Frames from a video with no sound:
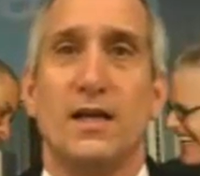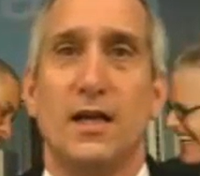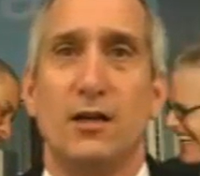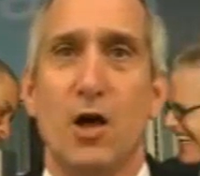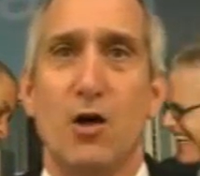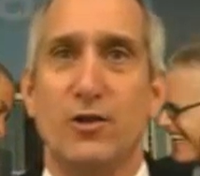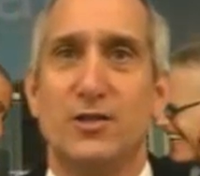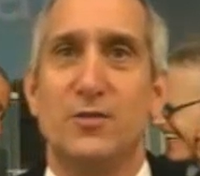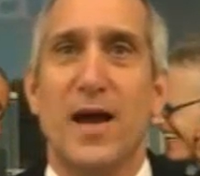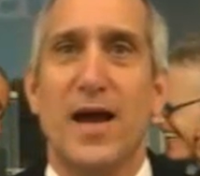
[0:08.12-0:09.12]
Hello, this
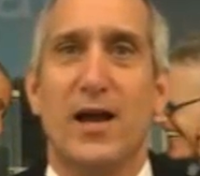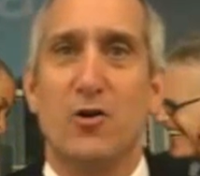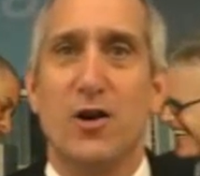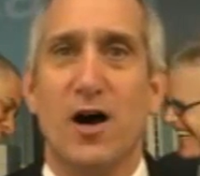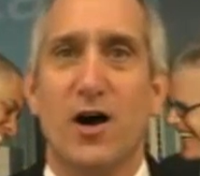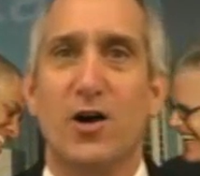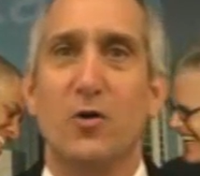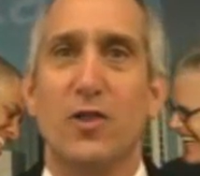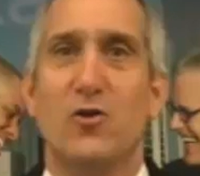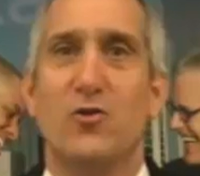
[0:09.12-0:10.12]
is Pat O'Connor
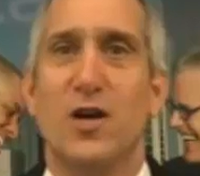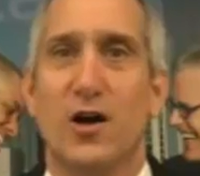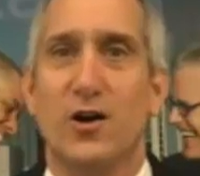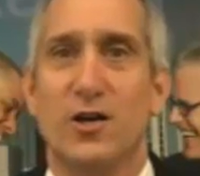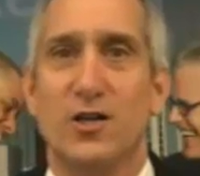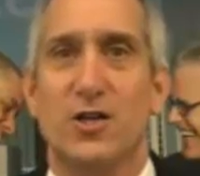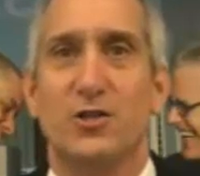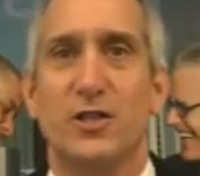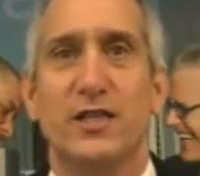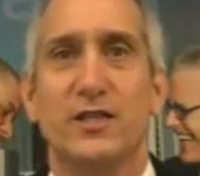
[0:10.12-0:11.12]
with O'Connor &
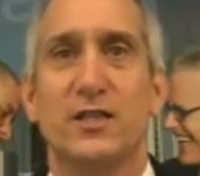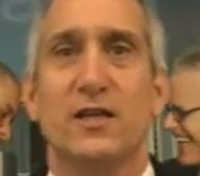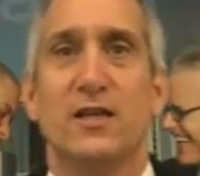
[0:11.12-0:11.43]
Associates.